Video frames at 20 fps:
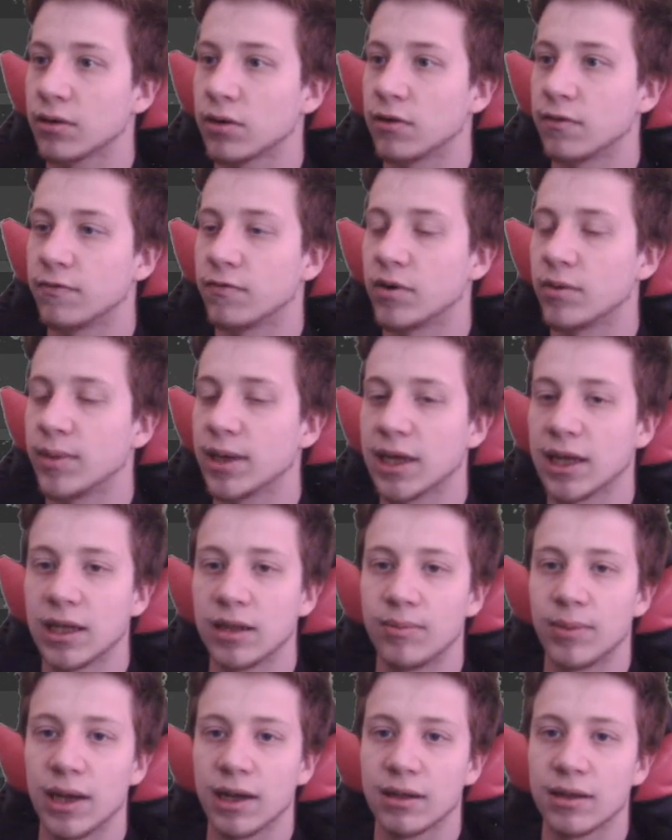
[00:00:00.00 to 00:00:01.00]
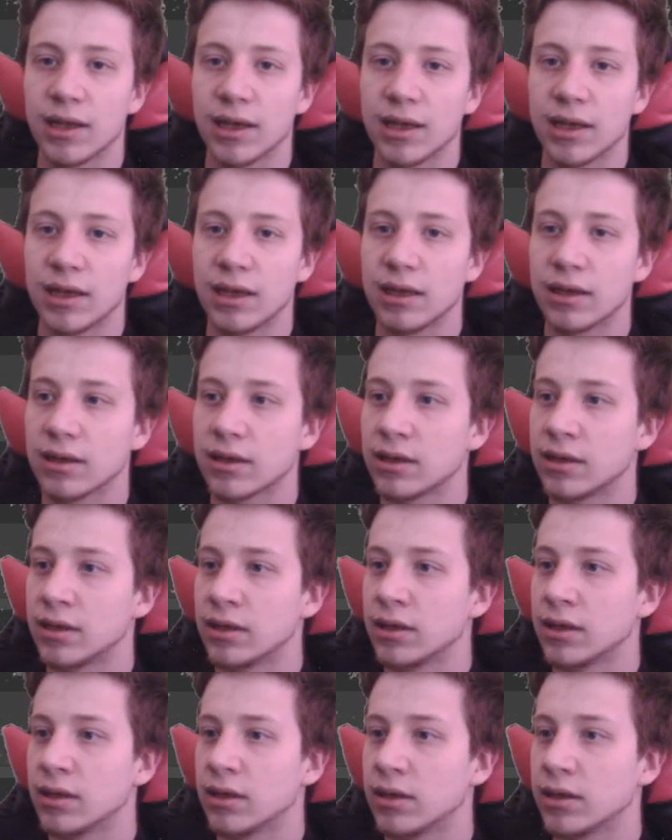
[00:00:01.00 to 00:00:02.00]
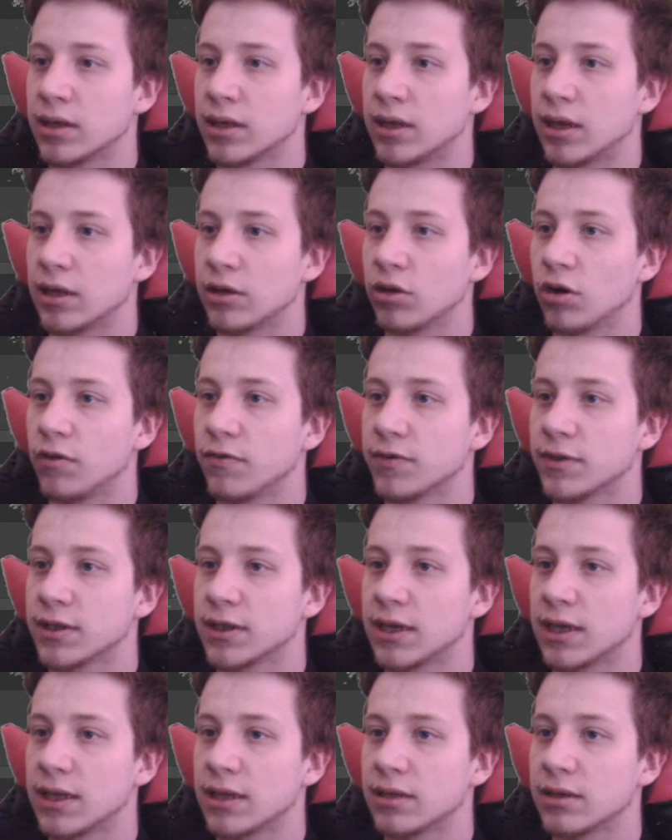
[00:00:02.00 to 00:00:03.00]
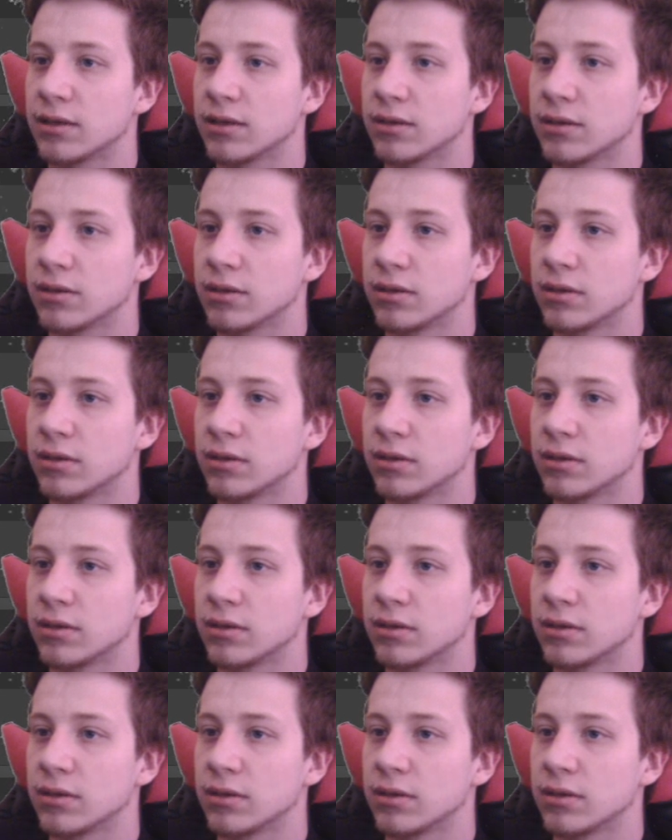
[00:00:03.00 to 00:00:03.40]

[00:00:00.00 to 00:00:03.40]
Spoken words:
confirming it by clicking, create offset,